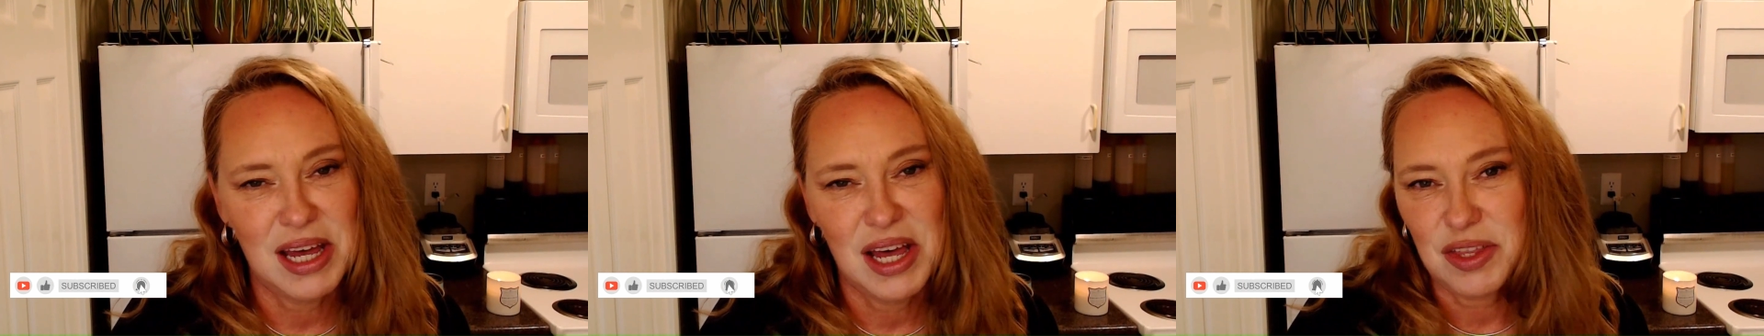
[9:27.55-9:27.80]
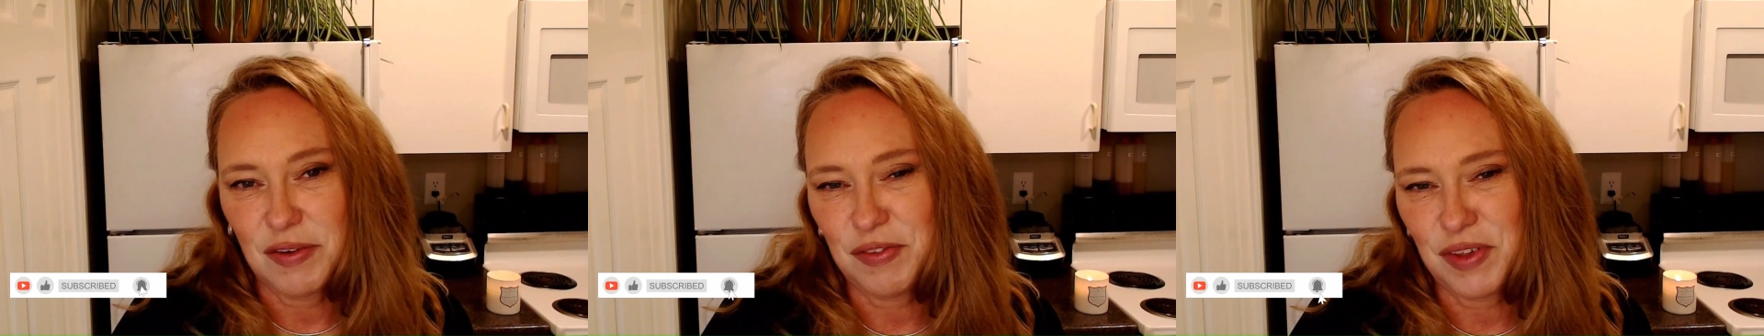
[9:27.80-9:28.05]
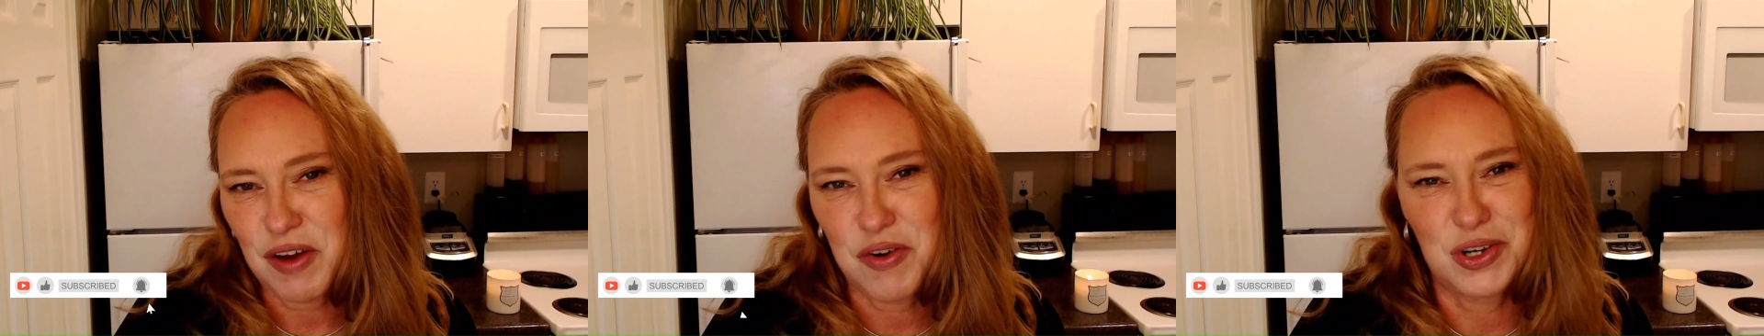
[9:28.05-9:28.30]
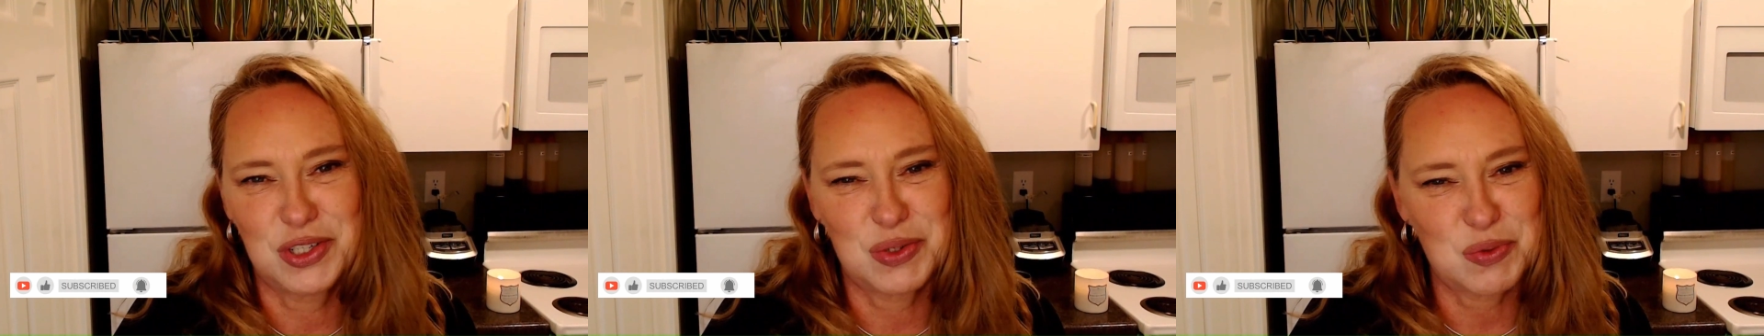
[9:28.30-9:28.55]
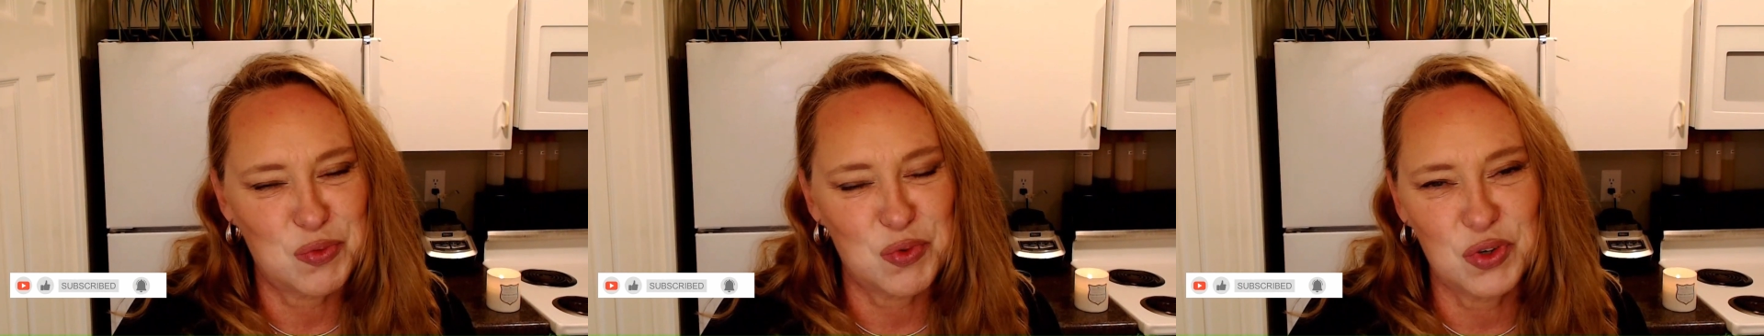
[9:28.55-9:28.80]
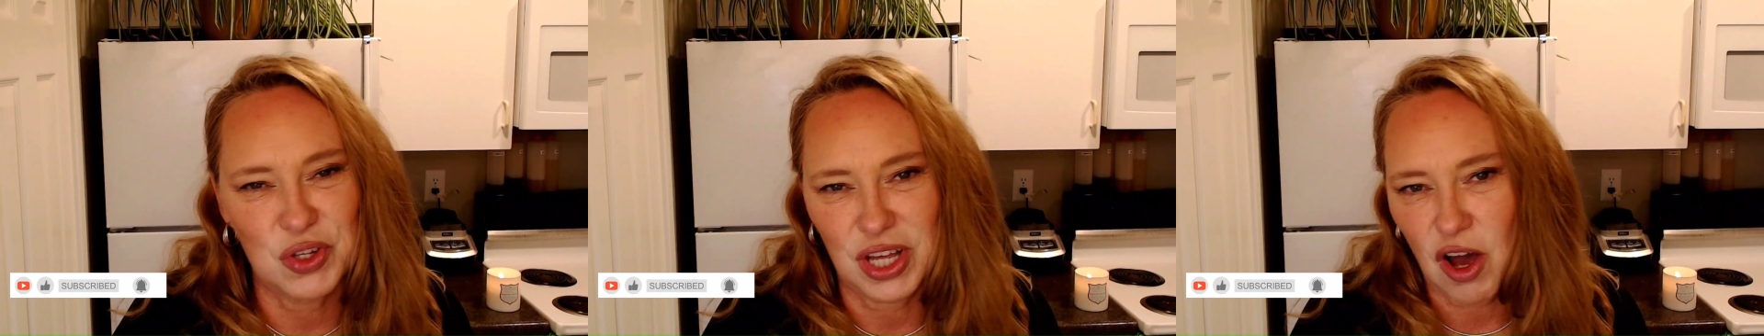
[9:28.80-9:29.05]
The flavor is
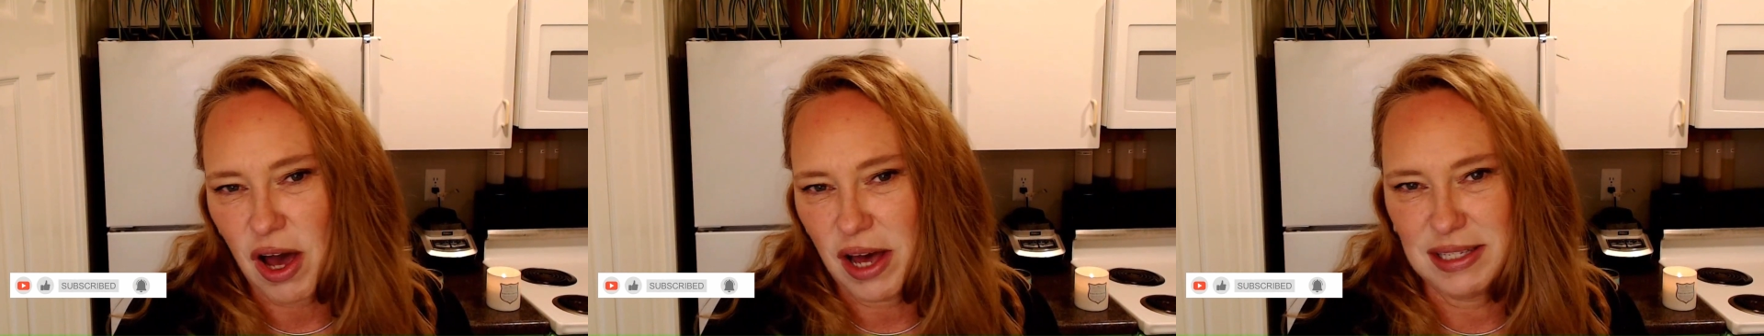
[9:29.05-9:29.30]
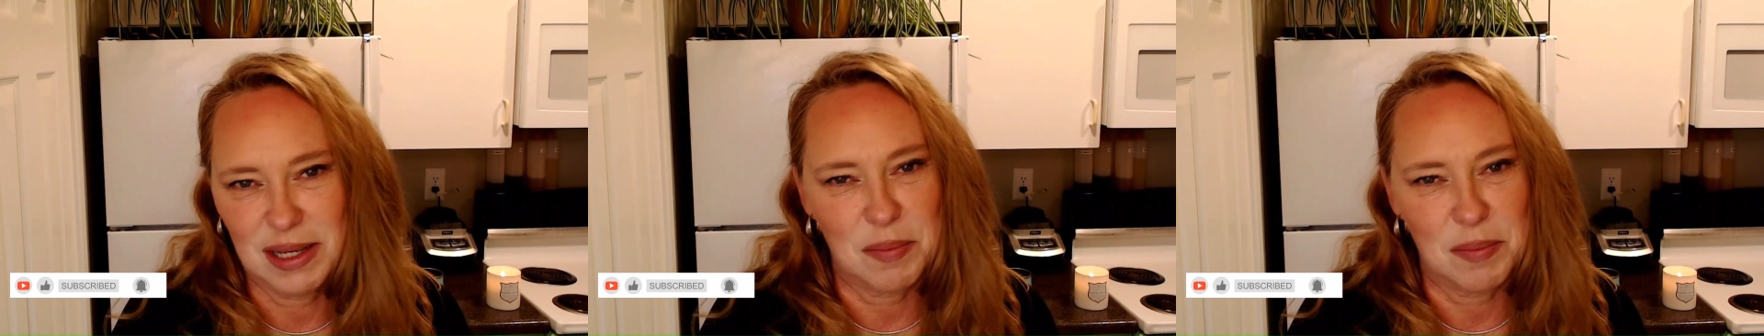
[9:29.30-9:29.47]
really awesome.